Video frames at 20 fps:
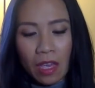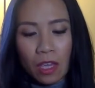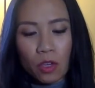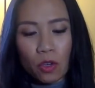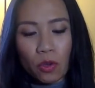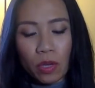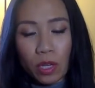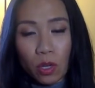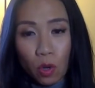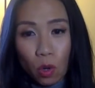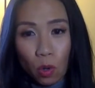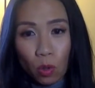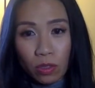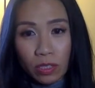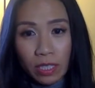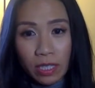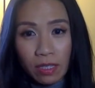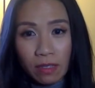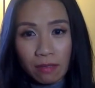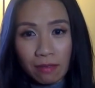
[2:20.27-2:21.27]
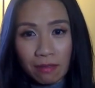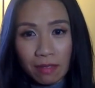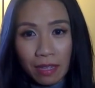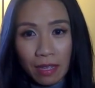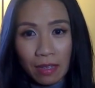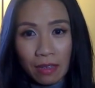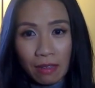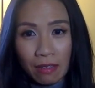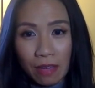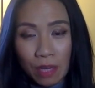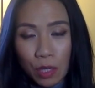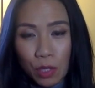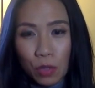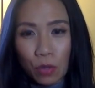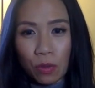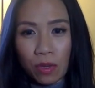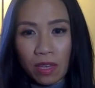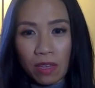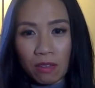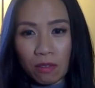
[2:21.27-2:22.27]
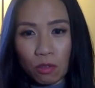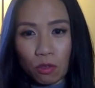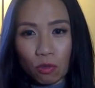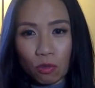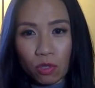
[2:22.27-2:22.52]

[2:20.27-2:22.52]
You can hold it, you can do